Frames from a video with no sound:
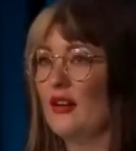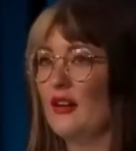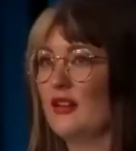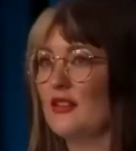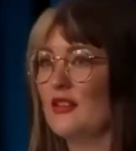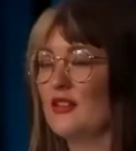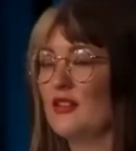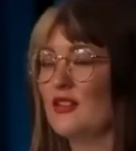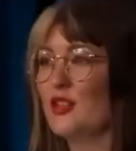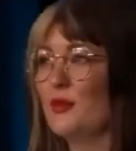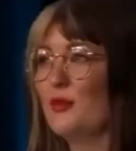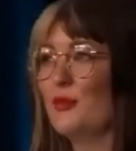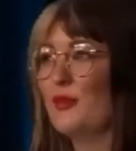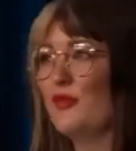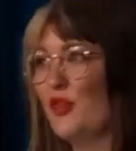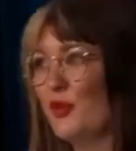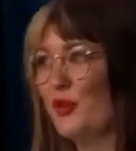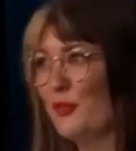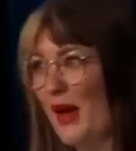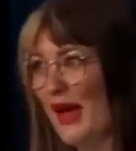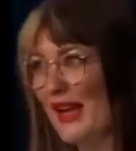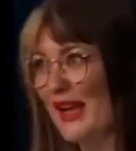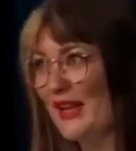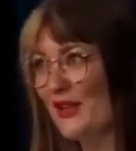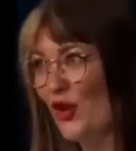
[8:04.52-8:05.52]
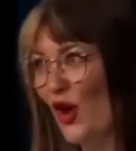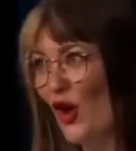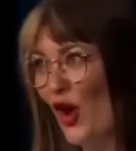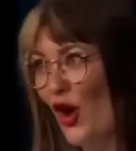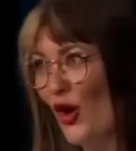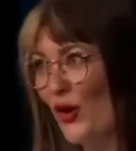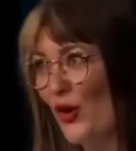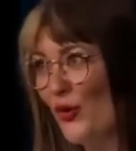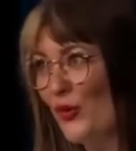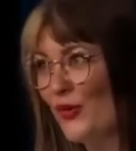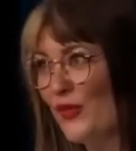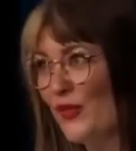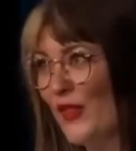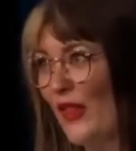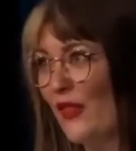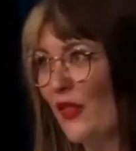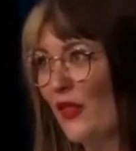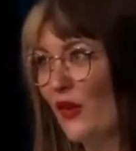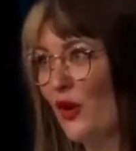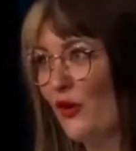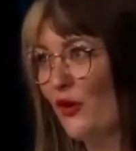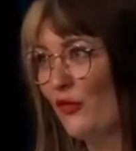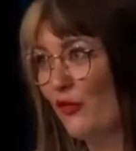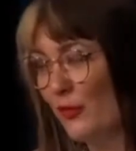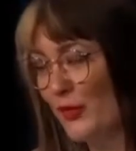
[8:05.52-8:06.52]
some of you may know that
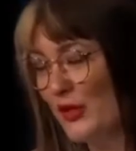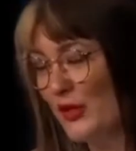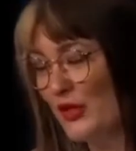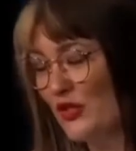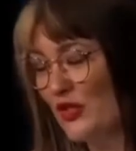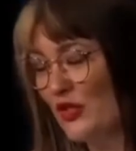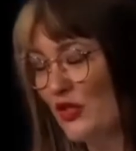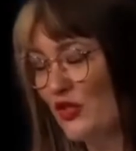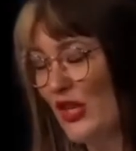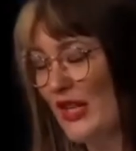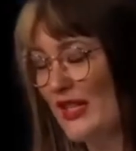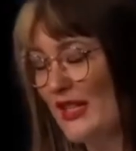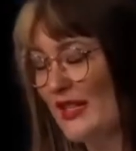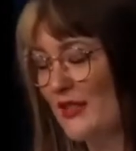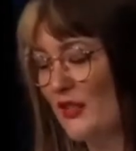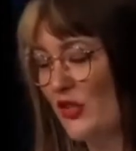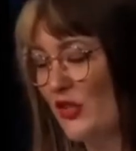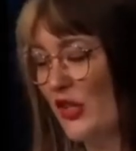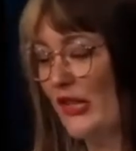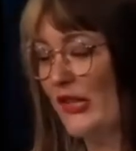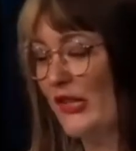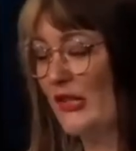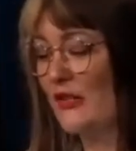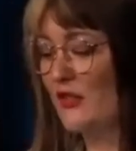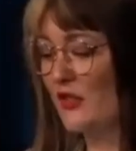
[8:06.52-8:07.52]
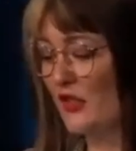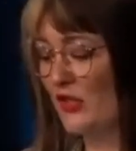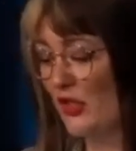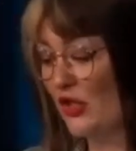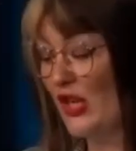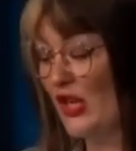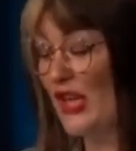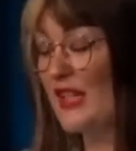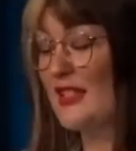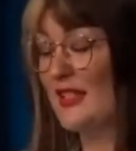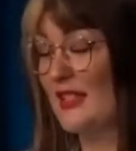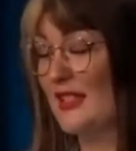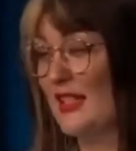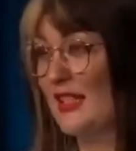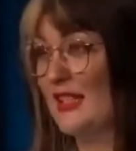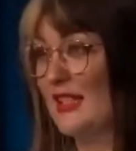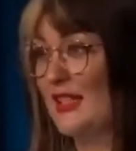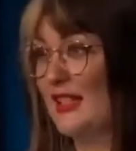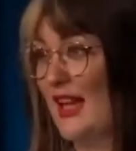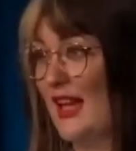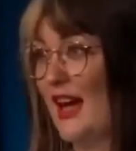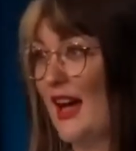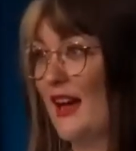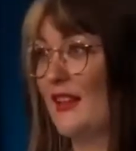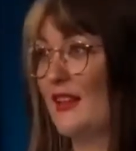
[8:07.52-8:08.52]
the government suggested
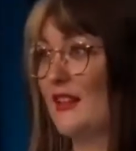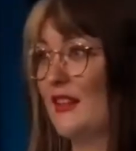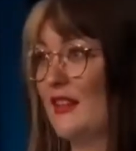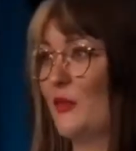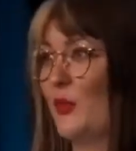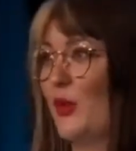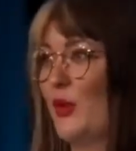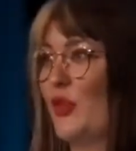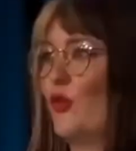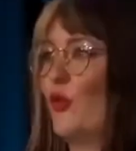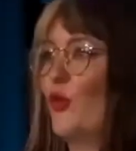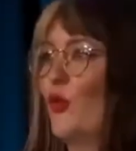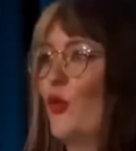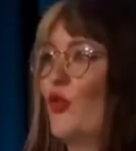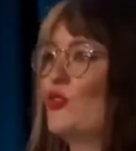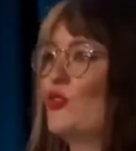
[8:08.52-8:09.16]
that with all the